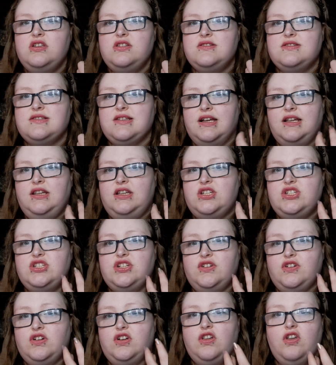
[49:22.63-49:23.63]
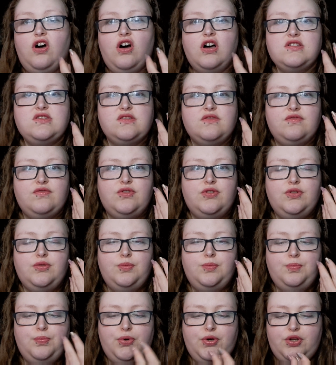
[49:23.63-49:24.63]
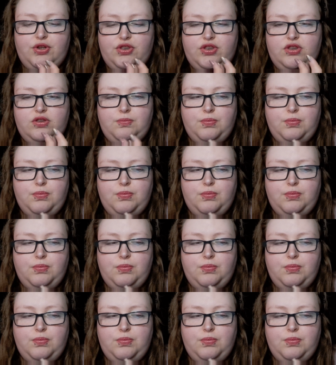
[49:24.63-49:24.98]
slightly sheer gloss if you put